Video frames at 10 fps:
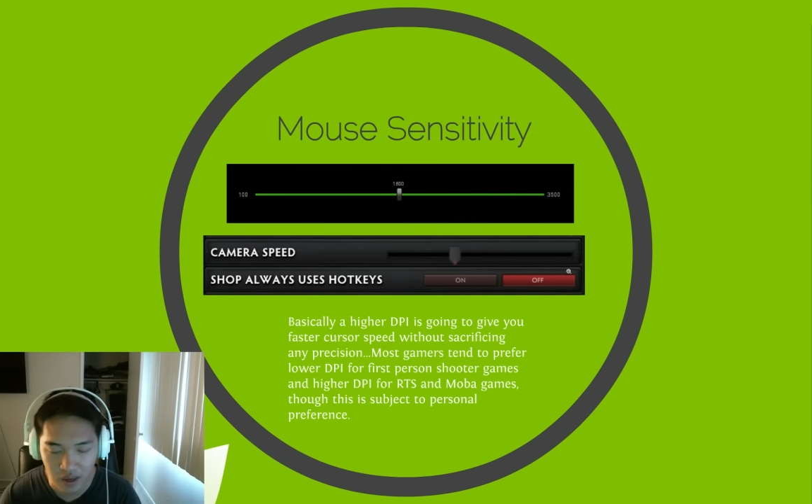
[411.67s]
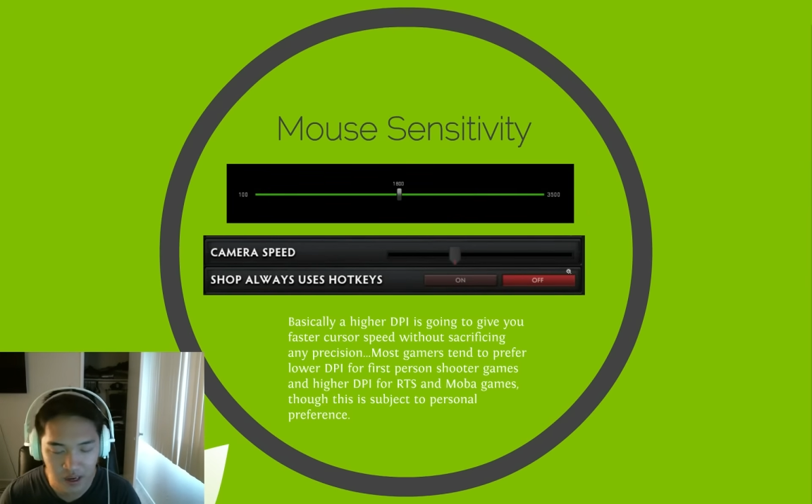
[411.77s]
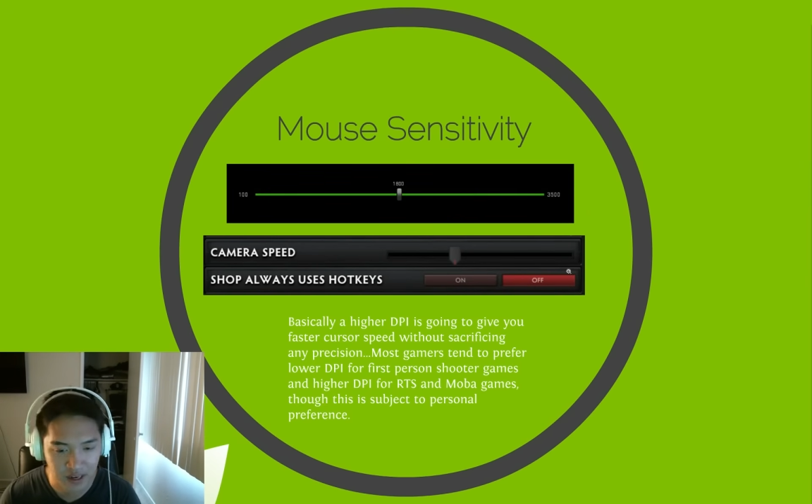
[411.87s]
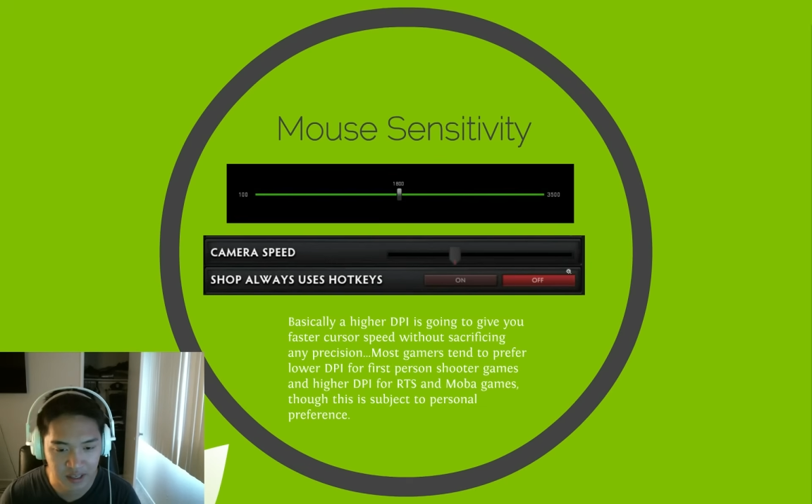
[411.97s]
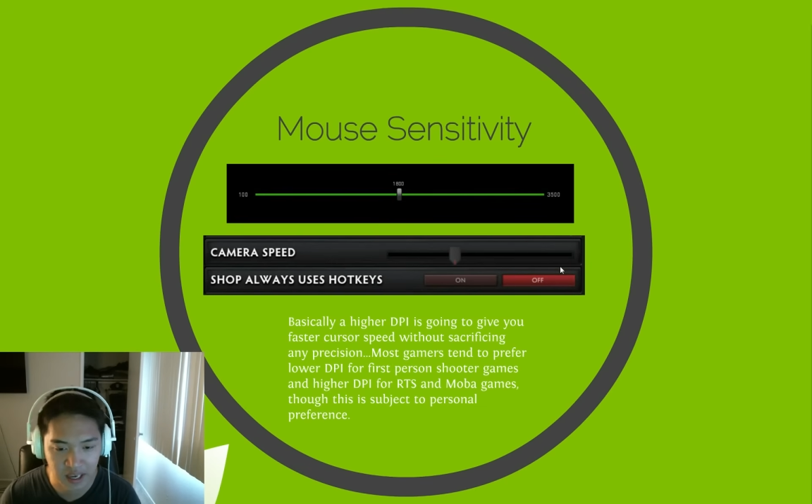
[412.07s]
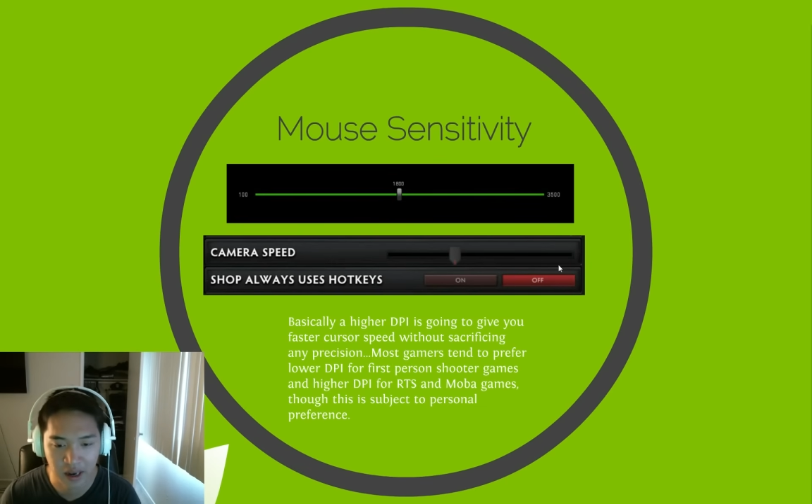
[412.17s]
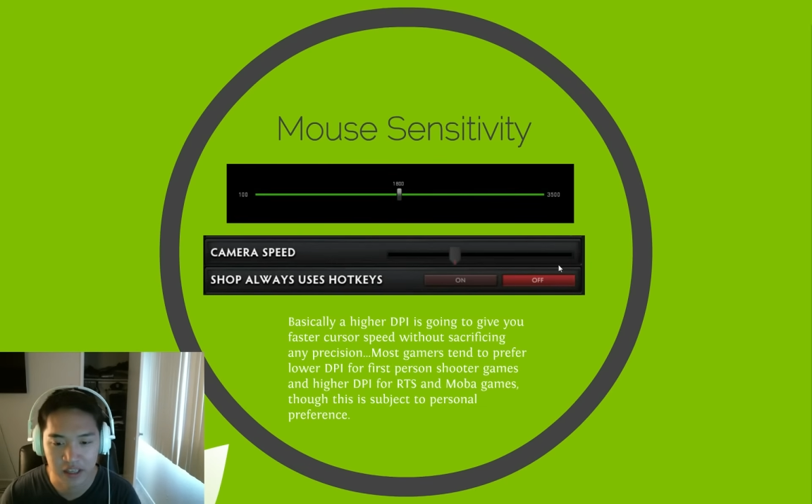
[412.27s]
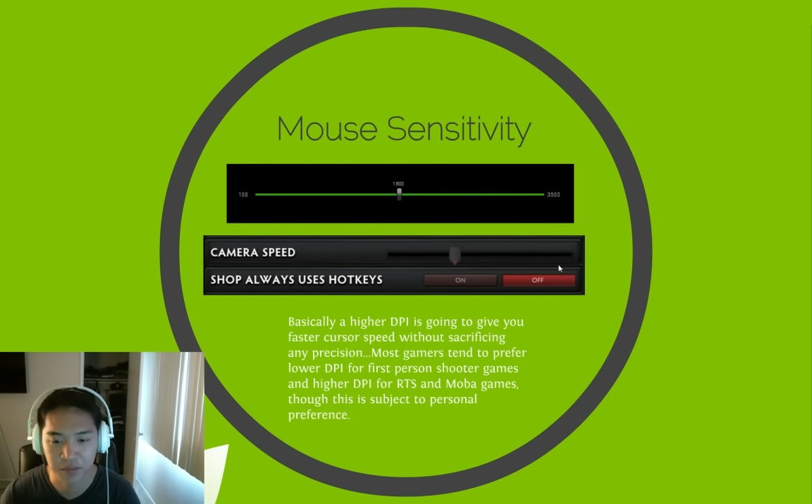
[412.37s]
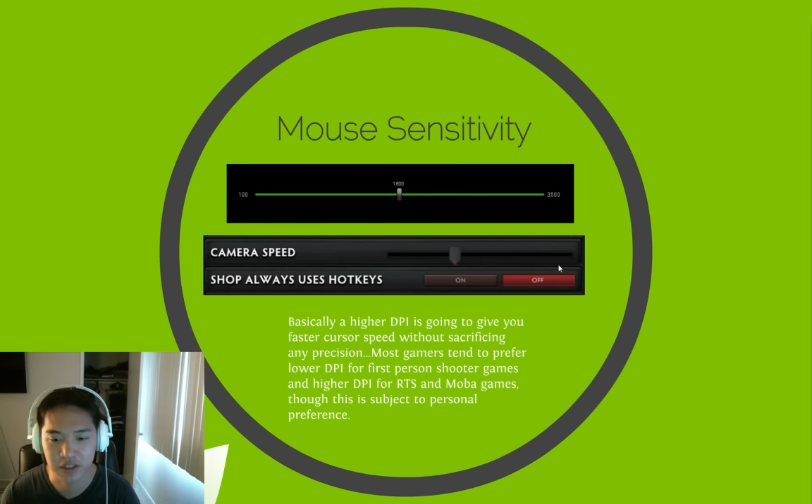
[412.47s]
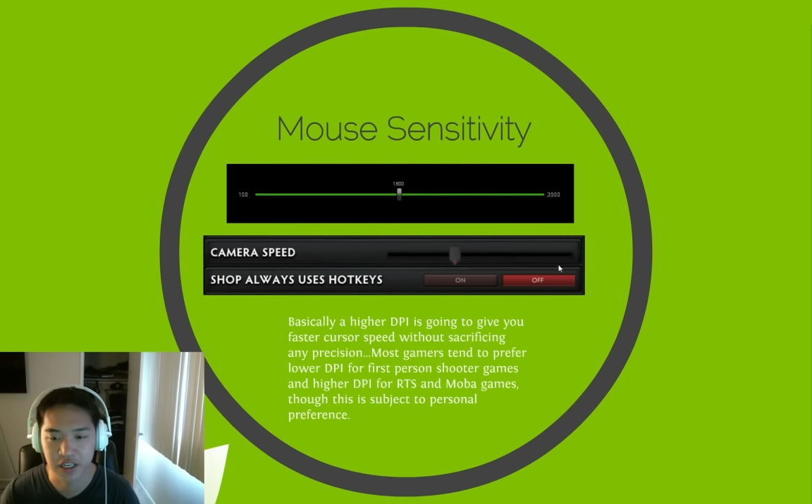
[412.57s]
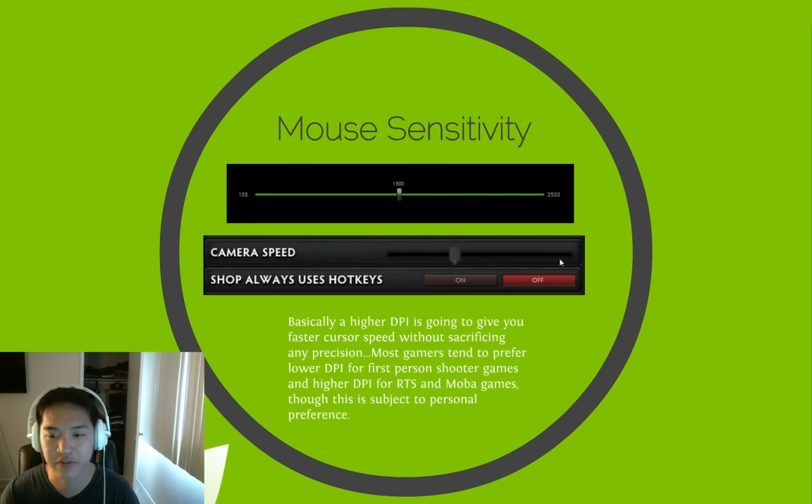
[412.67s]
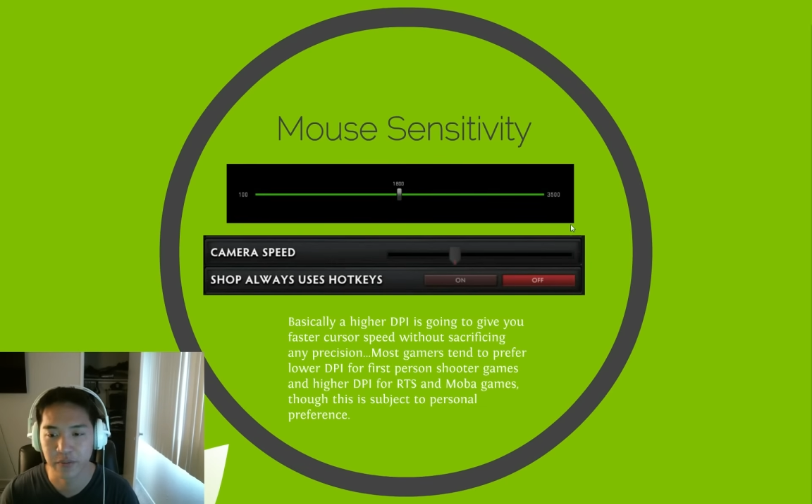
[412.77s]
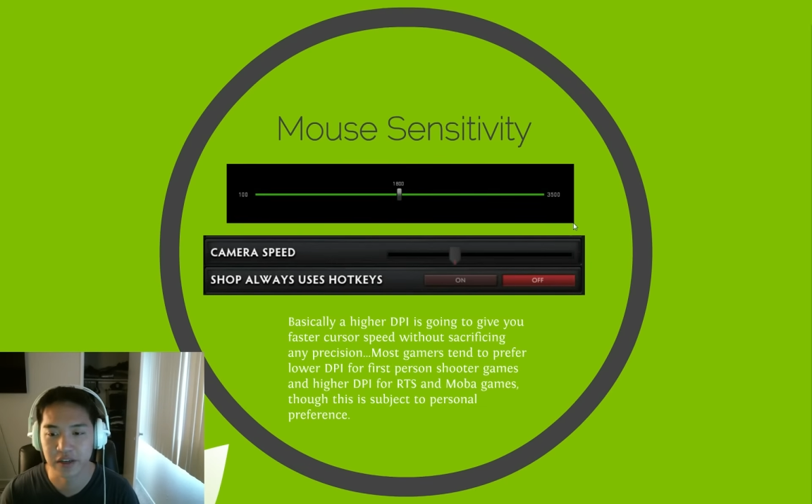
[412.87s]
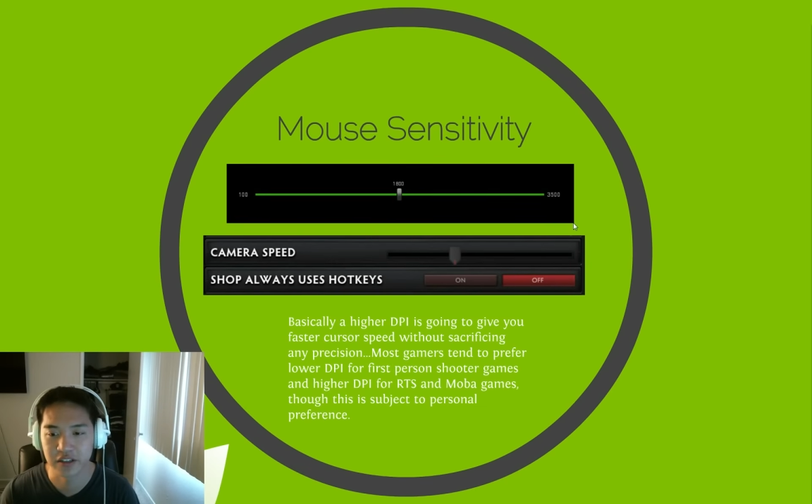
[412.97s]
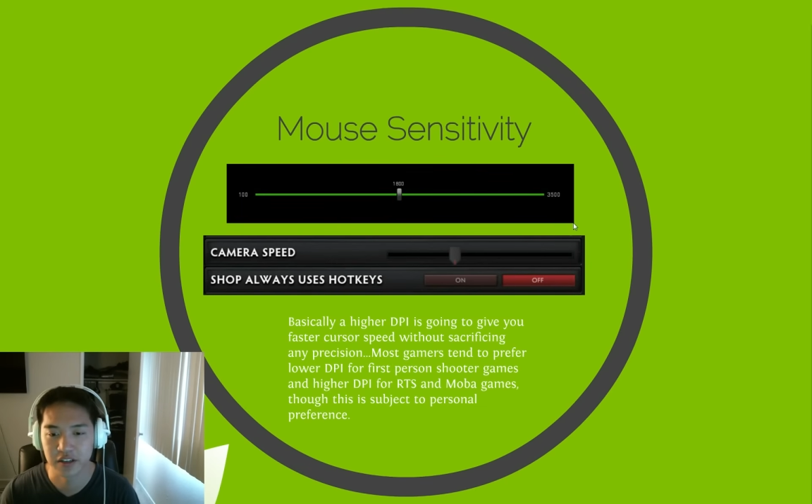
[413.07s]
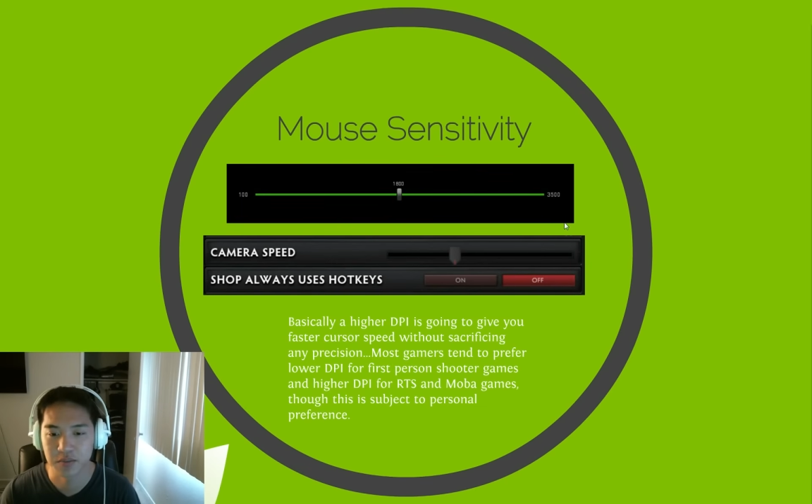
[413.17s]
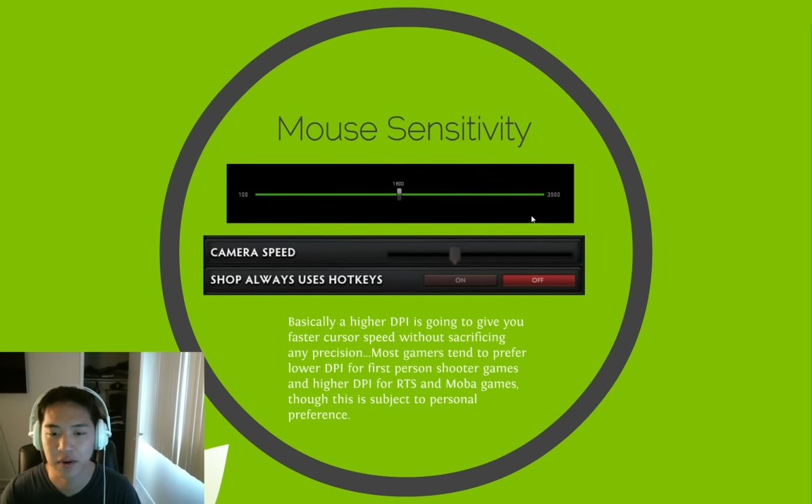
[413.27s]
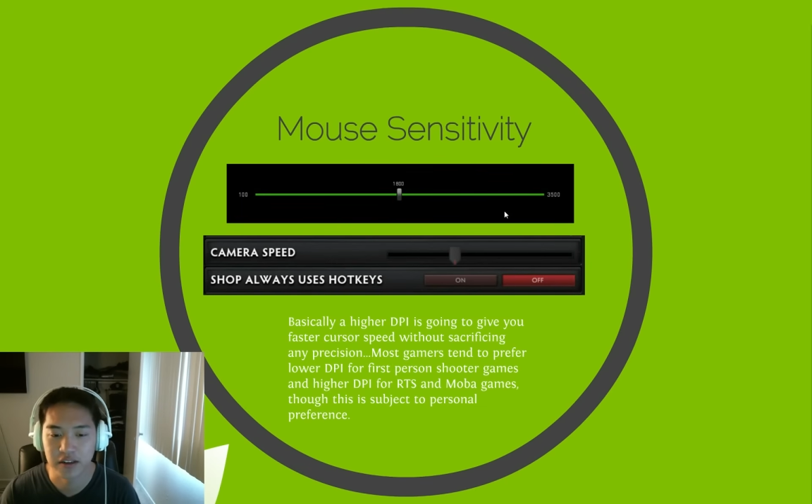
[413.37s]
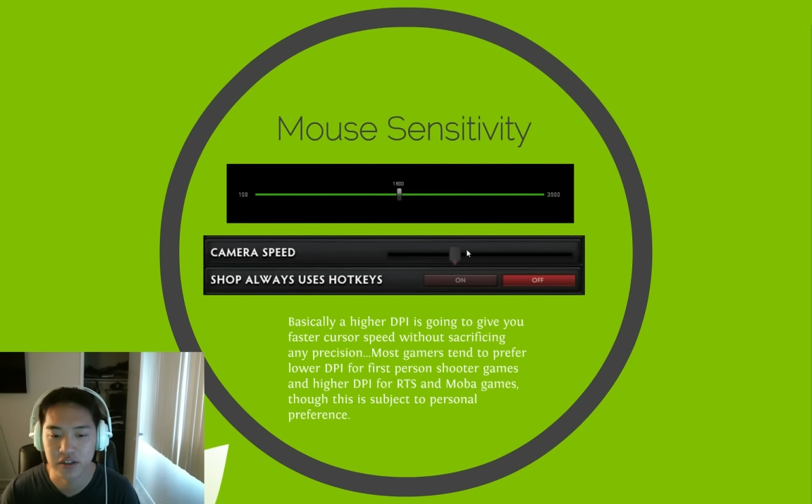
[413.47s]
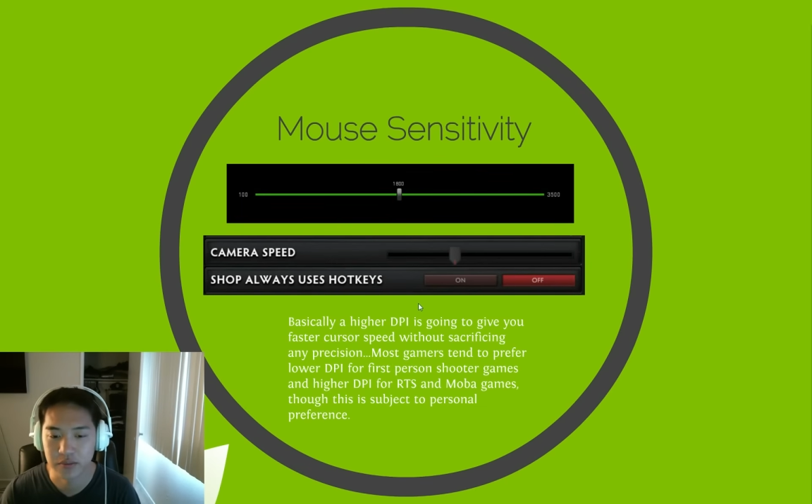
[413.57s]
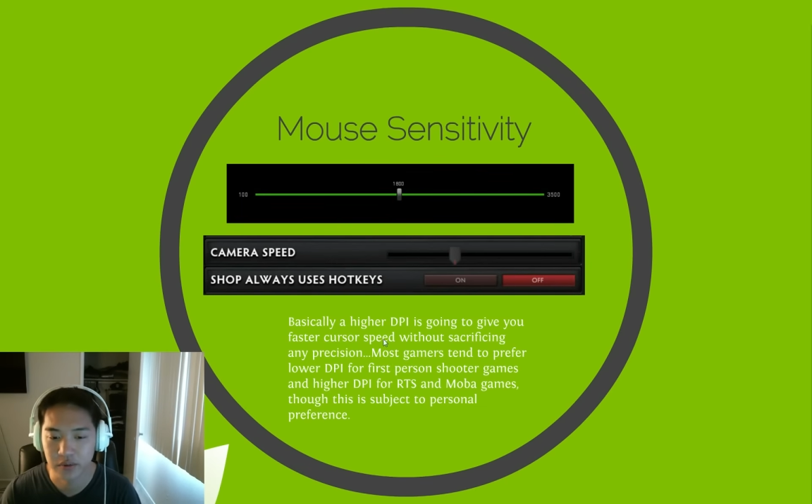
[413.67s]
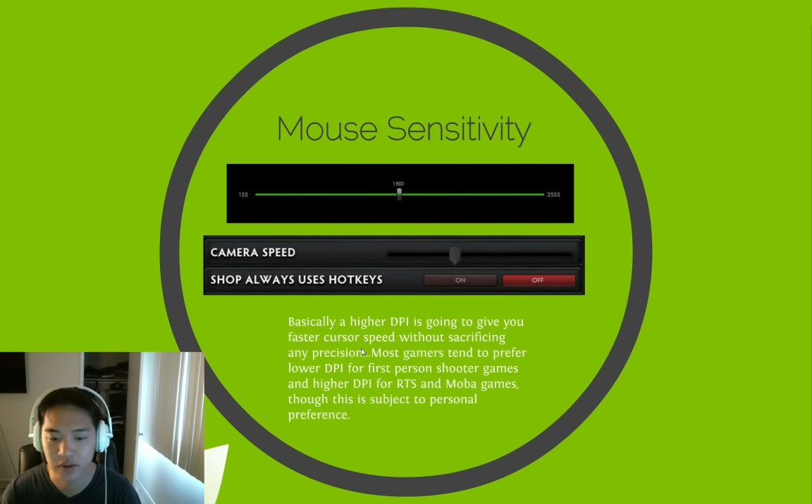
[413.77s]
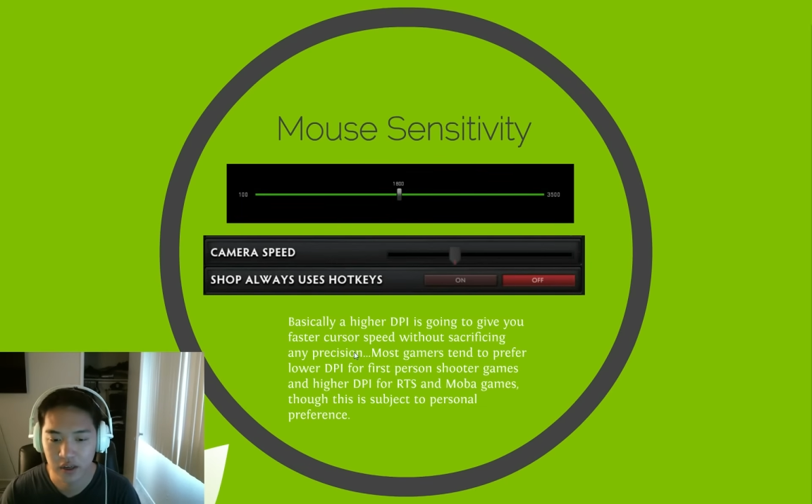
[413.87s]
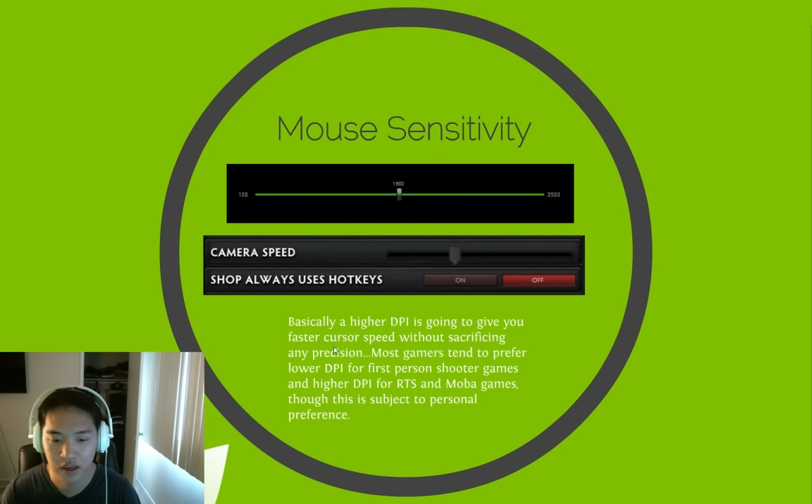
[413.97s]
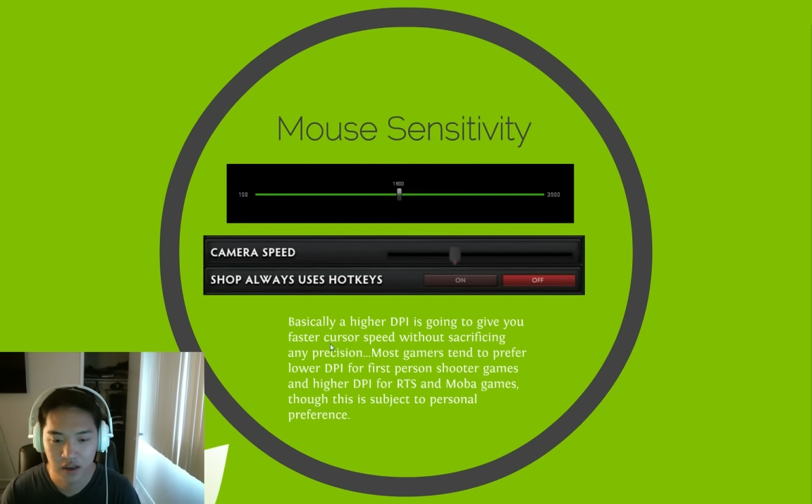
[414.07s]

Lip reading: and get as much information as possible.